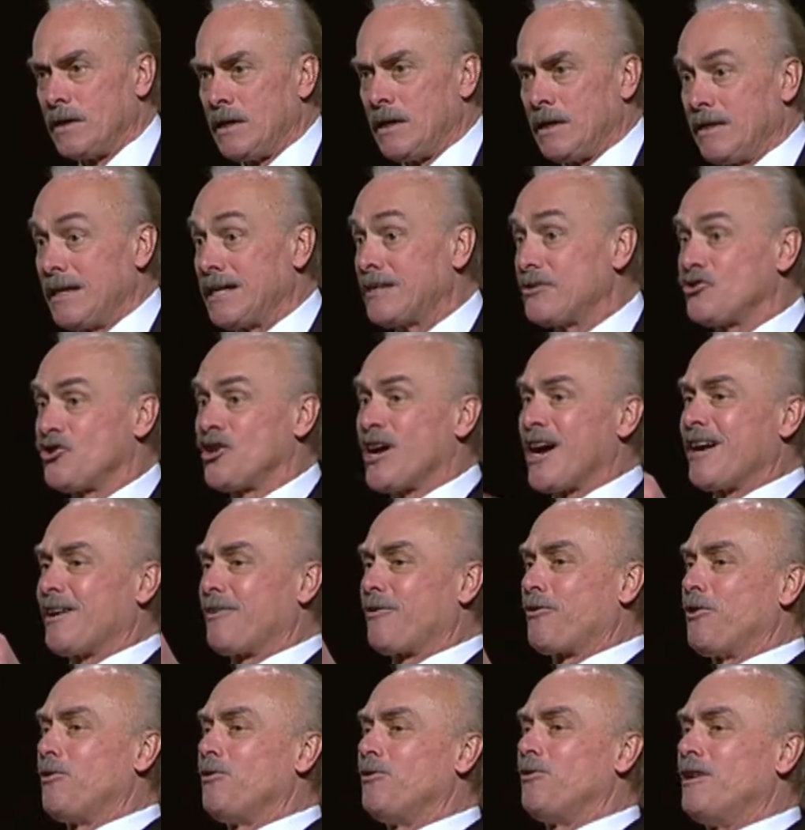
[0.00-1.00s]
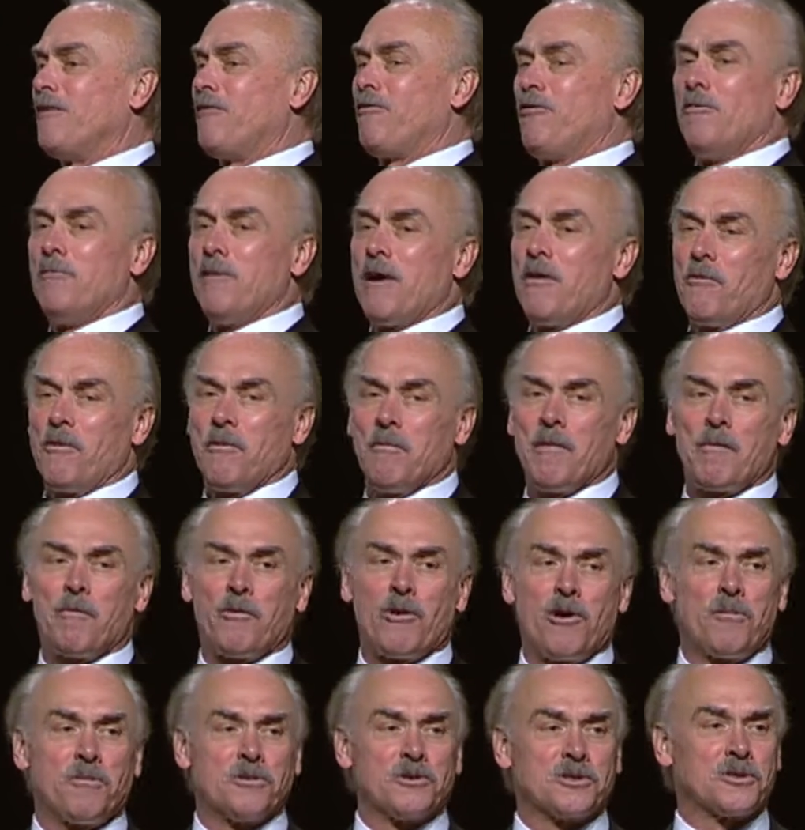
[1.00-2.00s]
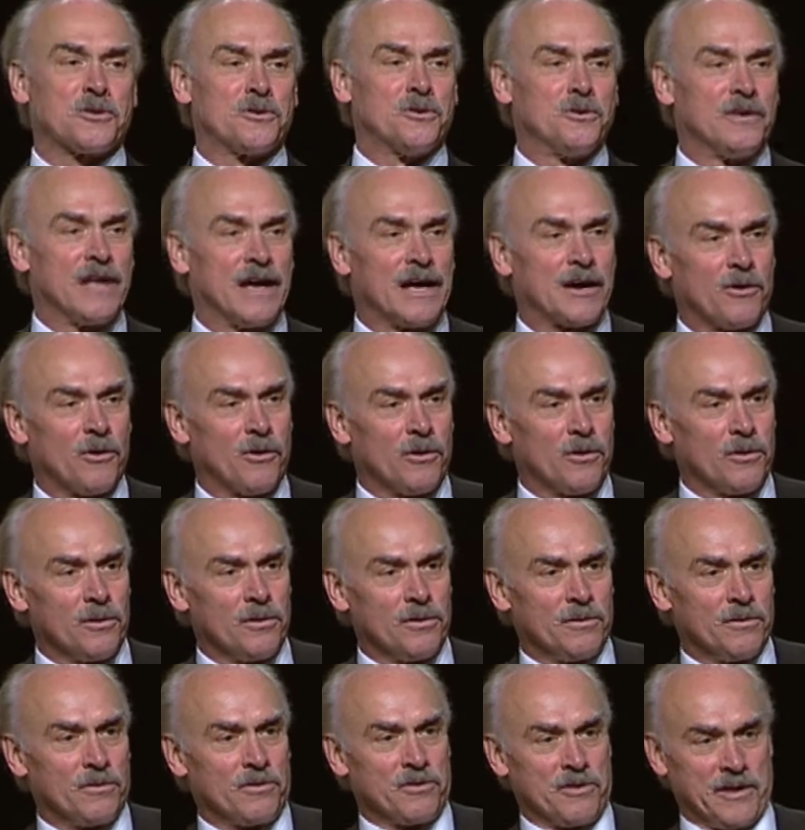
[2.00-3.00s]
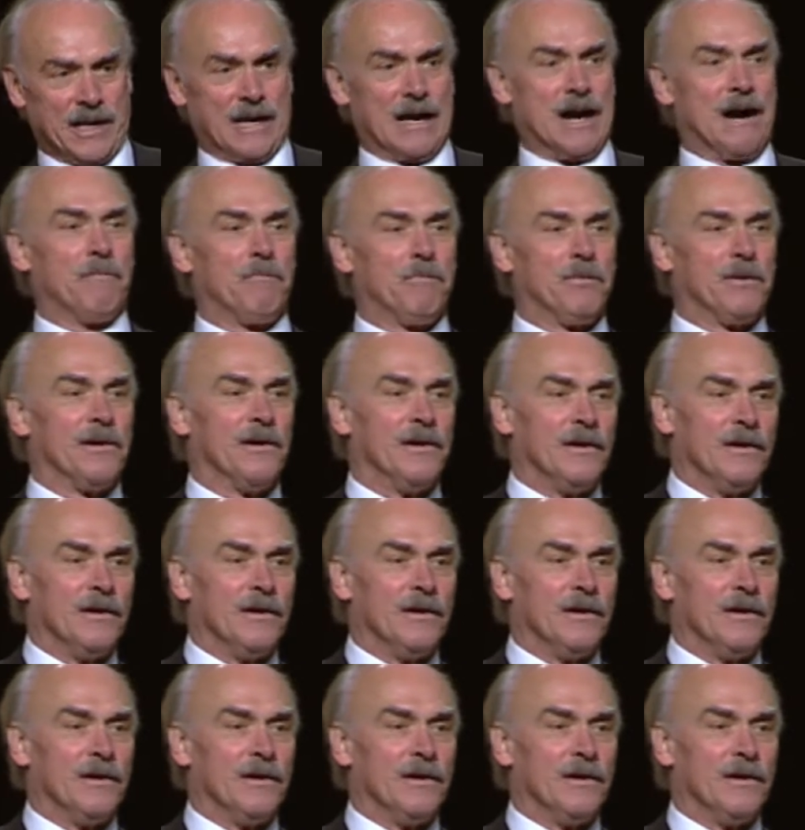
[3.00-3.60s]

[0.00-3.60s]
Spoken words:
Then John Gruden, if you may remember, almost screwed that whole thing up